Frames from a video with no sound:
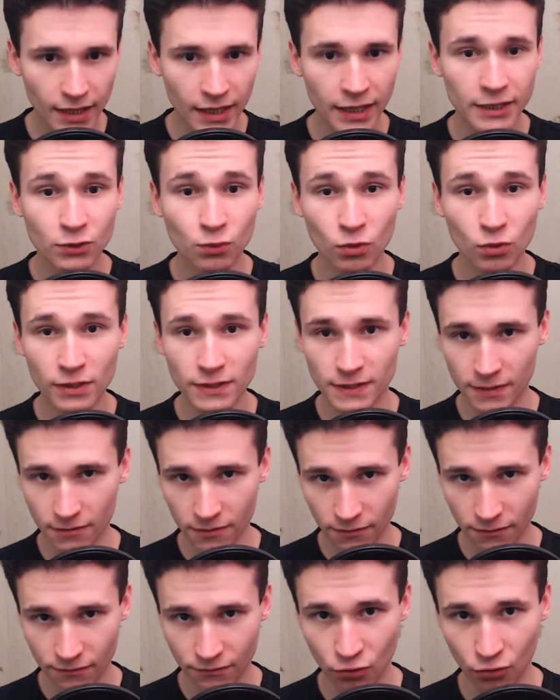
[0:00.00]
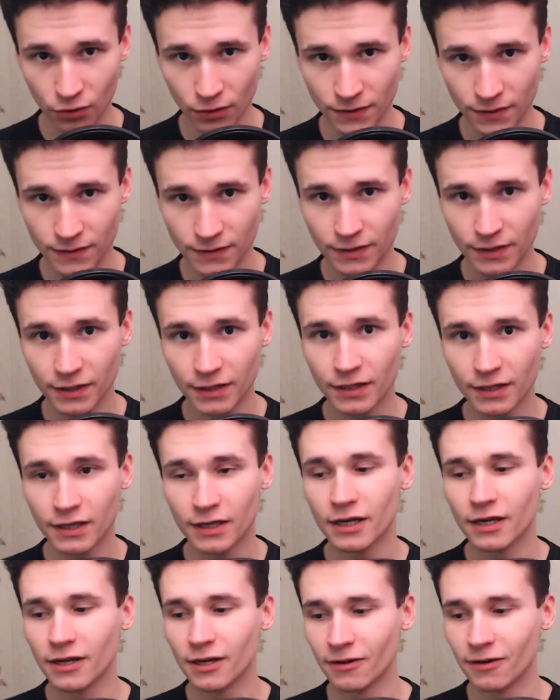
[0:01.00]
It was first.
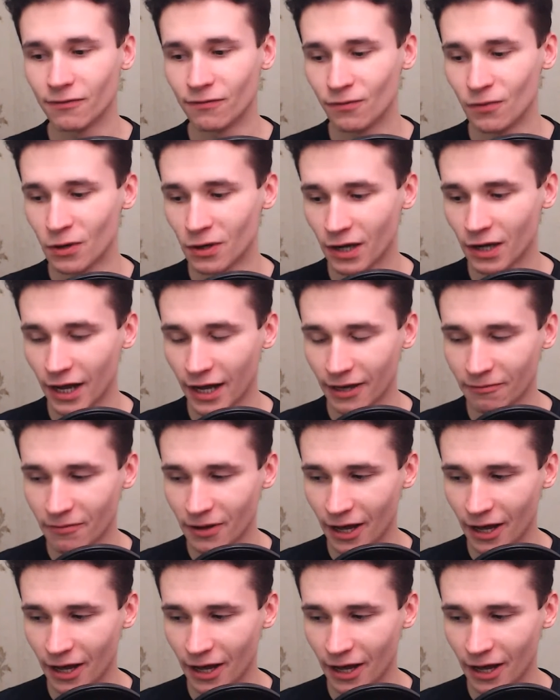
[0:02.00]
I